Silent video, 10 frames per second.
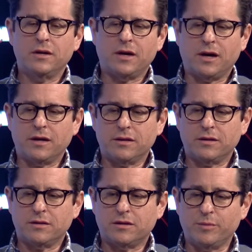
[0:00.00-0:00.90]
uh,
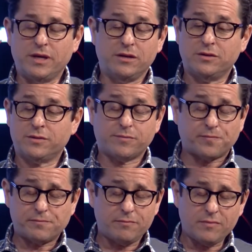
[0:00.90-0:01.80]
to me is
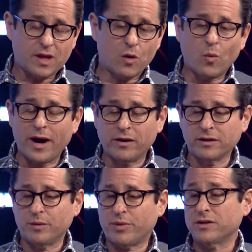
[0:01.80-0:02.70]

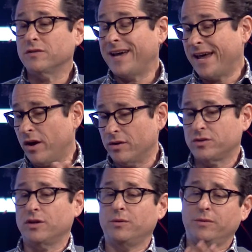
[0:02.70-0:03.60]
wildly impressive. And
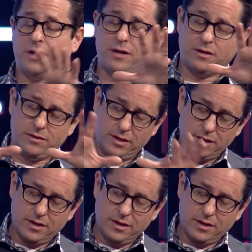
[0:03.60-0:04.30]
also uh,